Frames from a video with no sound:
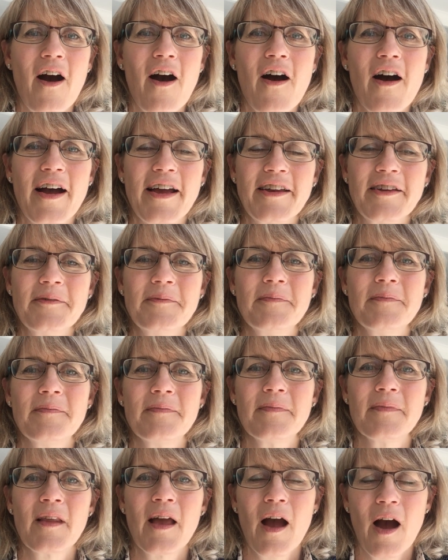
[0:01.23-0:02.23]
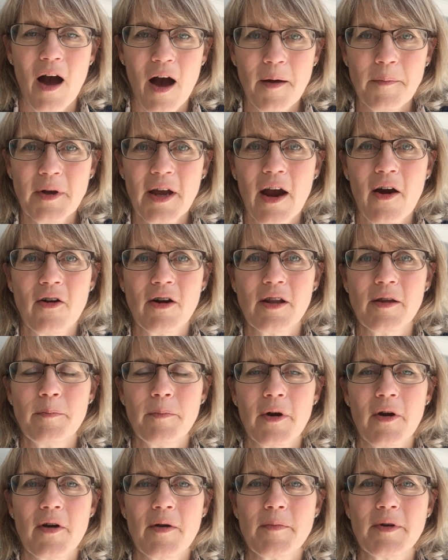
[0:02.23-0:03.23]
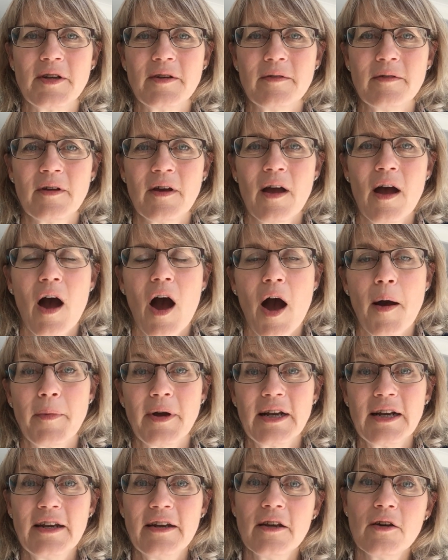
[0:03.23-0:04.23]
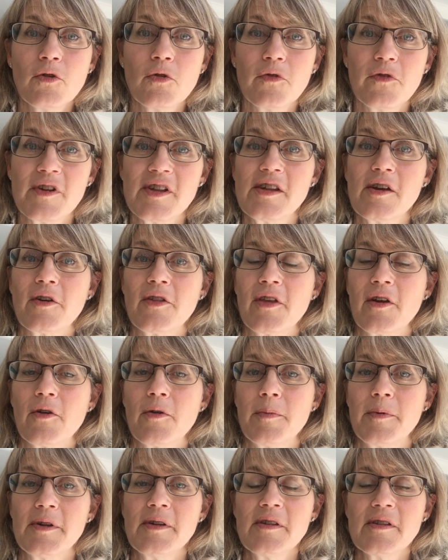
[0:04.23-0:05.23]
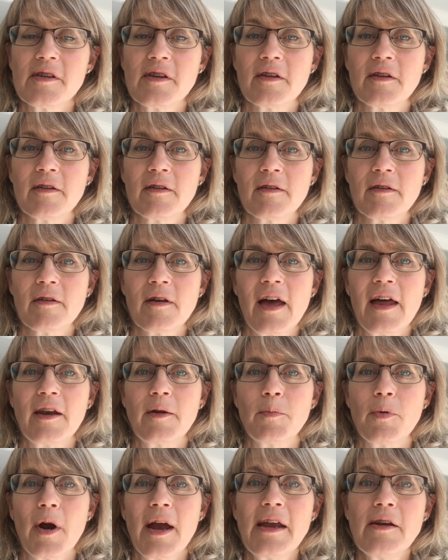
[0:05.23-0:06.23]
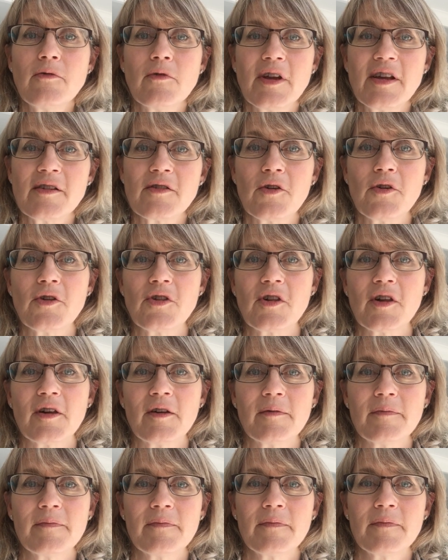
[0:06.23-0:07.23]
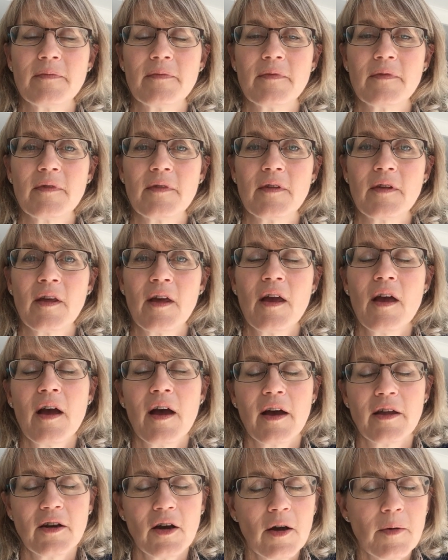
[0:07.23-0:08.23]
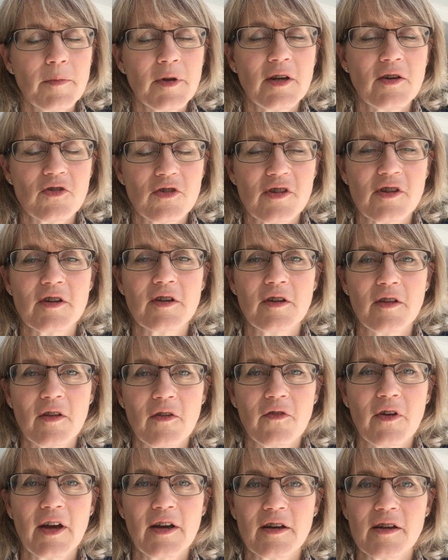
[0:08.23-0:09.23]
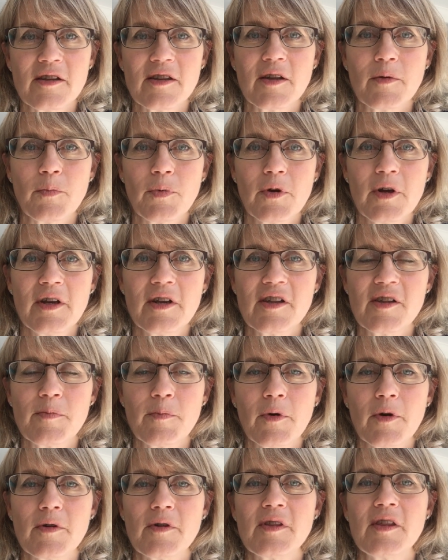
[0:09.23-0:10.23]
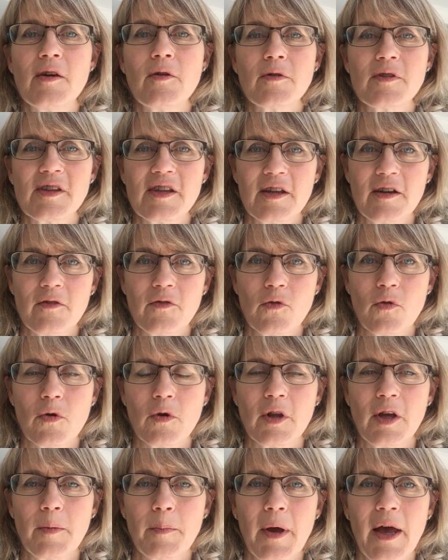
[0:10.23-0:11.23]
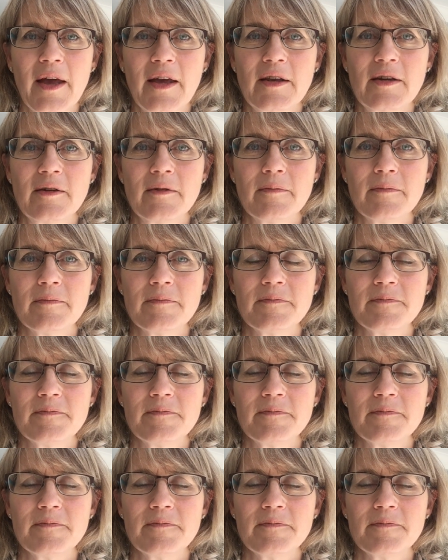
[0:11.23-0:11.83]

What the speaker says: Hi, I'm Carolyn Berryman. I'm a clinical physiotherapist and a brain researcher. And I'm interested in the factors that predispose the onset of chronic pain.